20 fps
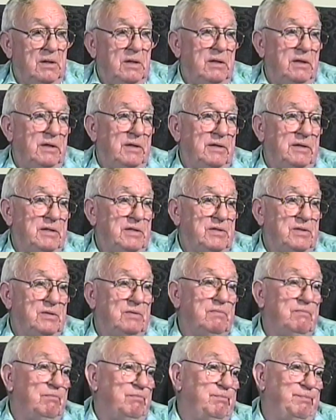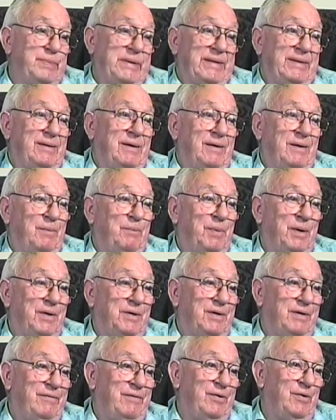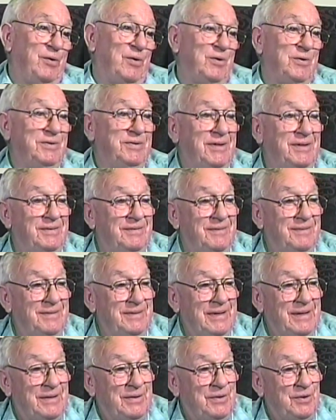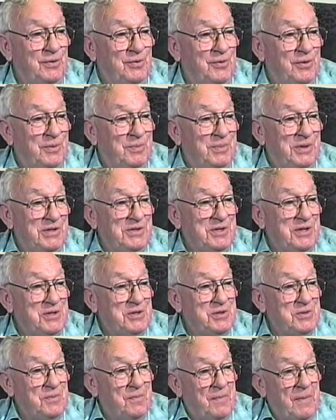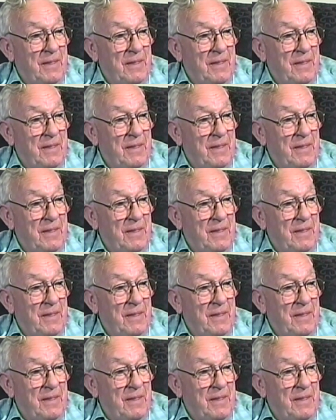you just picked out a bunk of your own, and, and you were in business.